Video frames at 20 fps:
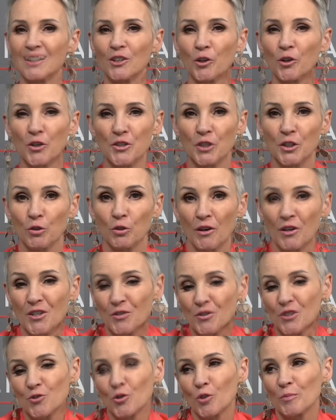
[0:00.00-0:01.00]
Go to the grocery
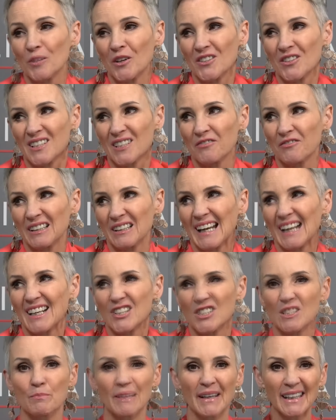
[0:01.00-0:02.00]
store, because I feel like
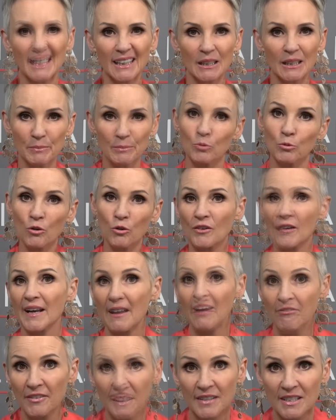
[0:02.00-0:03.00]
just making it a bit more of an
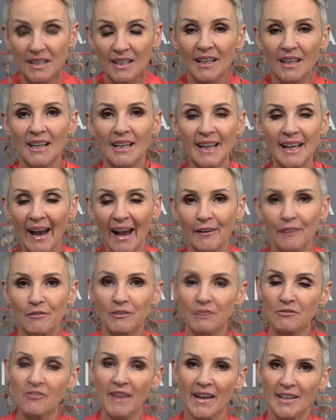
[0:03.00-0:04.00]
effort kind of
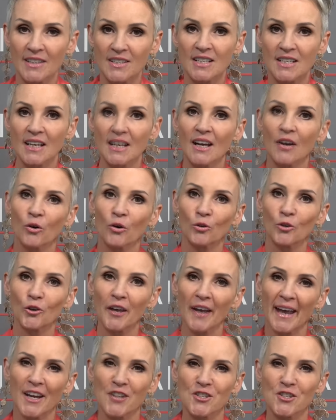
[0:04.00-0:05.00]
event or
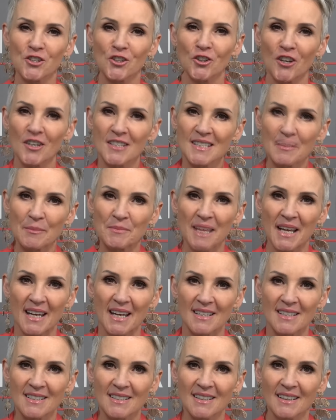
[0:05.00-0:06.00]
occasion on some
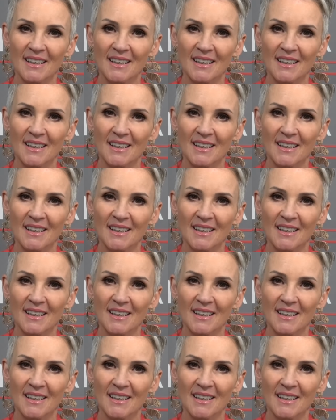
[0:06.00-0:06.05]
days.